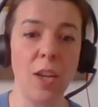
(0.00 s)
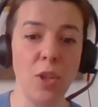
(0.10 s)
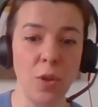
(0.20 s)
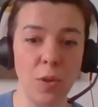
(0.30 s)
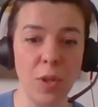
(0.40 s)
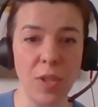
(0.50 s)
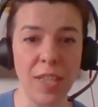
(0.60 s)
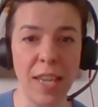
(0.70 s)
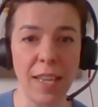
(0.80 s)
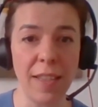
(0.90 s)
i should also
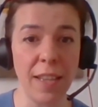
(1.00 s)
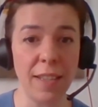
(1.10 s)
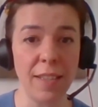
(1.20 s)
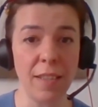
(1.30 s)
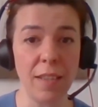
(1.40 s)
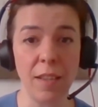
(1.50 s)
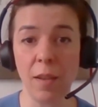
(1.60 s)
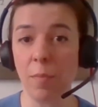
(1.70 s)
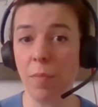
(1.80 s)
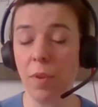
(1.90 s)
say that
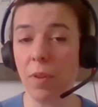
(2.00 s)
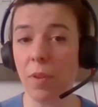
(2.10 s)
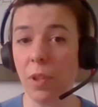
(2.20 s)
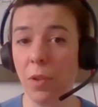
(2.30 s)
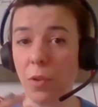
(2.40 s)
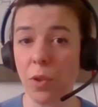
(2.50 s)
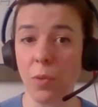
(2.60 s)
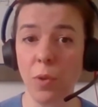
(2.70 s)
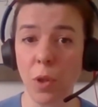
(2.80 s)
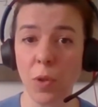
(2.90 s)
uh, uh you know
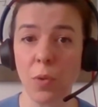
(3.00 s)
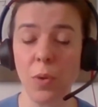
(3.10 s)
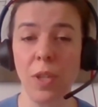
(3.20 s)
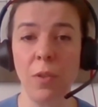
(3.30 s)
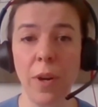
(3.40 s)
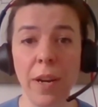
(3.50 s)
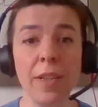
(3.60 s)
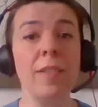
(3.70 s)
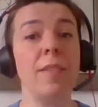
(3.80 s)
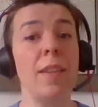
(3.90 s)
to those who
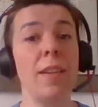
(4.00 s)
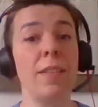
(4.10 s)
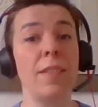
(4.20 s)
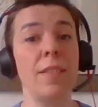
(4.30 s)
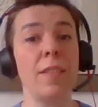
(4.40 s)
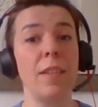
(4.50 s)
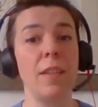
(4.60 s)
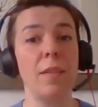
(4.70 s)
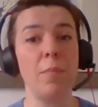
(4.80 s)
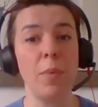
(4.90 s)
inquired that
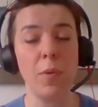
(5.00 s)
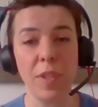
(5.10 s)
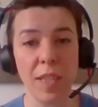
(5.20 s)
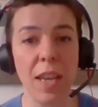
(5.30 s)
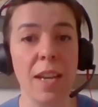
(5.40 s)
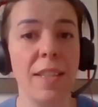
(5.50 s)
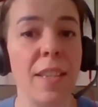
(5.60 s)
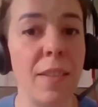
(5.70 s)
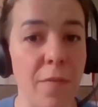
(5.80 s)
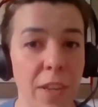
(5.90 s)
uh, both slides
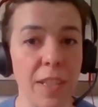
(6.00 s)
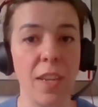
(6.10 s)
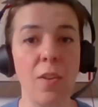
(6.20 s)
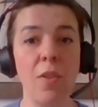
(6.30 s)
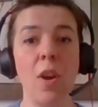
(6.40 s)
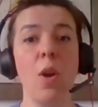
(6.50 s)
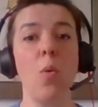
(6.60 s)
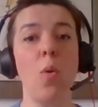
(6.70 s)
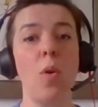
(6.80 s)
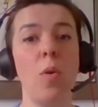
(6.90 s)
and video
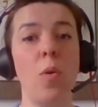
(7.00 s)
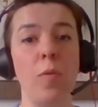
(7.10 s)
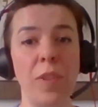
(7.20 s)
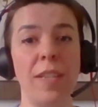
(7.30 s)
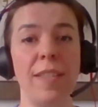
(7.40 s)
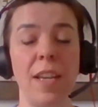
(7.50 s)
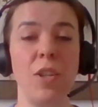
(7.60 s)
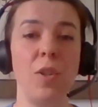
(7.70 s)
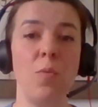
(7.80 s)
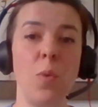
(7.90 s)
of this
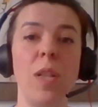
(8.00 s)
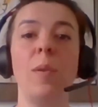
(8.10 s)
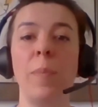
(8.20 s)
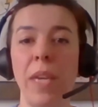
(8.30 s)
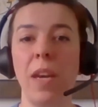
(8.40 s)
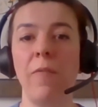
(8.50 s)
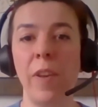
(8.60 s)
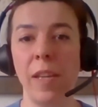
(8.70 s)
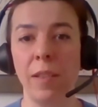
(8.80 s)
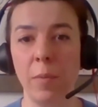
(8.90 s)
session will be
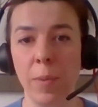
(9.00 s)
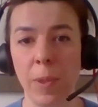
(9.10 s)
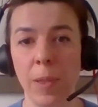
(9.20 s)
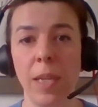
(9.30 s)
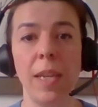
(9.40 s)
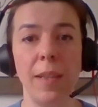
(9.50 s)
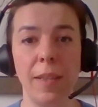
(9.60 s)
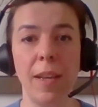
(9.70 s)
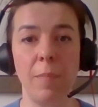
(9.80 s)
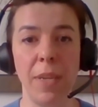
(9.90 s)
available in
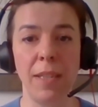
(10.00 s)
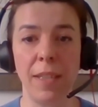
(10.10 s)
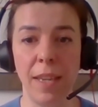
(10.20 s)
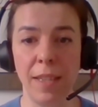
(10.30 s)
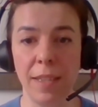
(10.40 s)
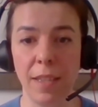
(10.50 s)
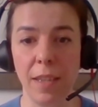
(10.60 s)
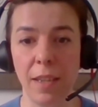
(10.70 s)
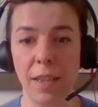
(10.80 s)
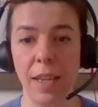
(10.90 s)
the coming days
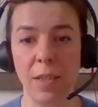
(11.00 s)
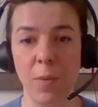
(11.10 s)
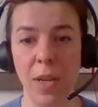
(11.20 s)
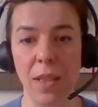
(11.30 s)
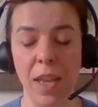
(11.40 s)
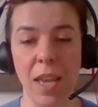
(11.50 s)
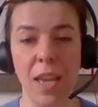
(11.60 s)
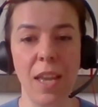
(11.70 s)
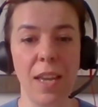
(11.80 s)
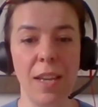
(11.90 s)
uh, as well.
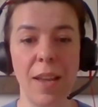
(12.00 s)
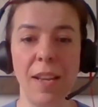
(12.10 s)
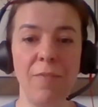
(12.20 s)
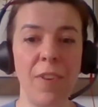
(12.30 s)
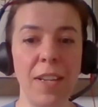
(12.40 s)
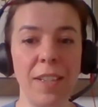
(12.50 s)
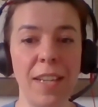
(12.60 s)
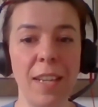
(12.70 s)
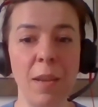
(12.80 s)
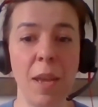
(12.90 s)
Uh, and
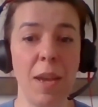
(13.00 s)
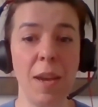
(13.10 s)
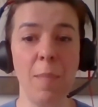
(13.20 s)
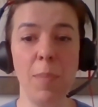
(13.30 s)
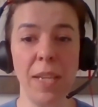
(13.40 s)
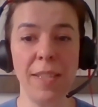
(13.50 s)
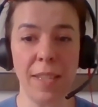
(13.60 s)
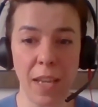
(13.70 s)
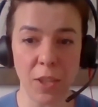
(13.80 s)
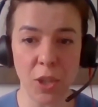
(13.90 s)
finally, uh, please
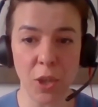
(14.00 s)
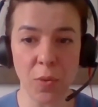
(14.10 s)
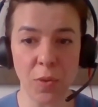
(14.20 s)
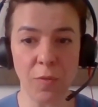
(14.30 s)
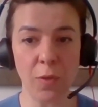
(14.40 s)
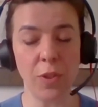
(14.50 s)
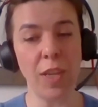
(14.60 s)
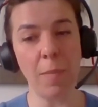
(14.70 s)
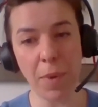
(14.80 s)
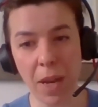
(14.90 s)
stay tuned for
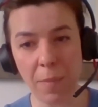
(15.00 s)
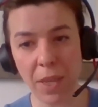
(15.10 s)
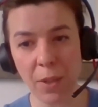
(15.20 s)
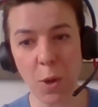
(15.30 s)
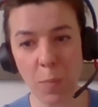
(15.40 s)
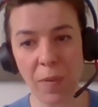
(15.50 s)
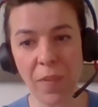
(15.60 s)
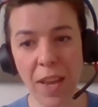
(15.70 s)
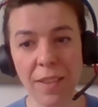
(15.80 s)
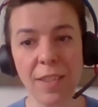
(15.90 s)
the upcoming GOP
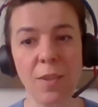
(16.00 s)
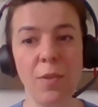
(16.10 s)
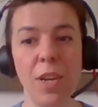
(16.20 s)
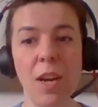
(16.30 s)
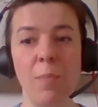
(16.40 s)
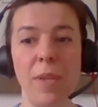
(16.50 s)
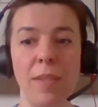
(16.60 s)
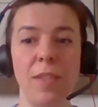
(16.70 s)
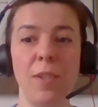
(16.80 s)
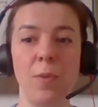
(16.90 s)
events on our
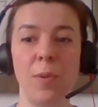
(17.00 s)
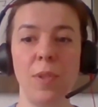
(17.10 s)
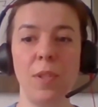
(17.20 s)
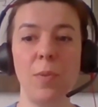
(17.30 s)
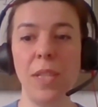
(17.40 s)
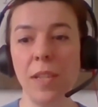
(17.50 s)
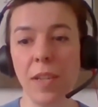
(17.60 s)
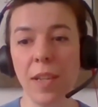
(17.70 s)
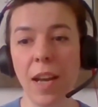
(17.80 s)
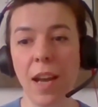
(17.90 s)
Business School's
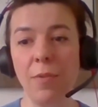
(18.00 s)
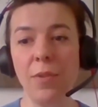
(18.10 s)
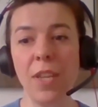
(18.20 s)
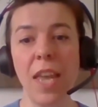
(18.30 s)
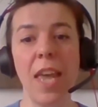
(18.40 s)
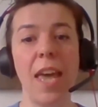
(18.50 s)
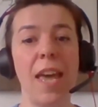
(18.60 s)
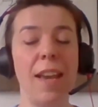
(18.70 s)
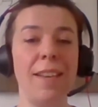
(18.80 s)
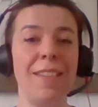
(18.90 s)
Twitter account,
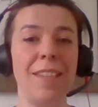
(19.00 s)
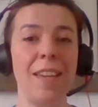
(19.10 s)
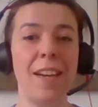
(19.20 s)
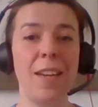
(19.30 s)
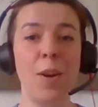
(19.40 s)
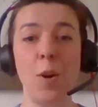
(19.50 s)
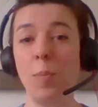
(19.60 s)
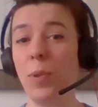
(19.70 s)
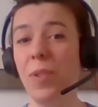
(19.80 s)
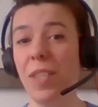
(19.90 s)
and I
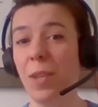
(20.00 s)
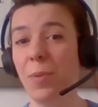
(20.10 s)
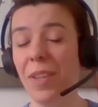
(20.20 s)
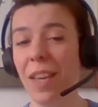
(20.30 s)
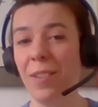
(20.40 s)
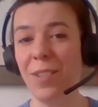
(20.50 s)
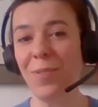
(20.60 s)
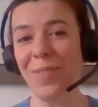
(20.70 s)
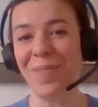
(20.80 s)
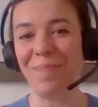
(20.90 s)
hope to see you again soon.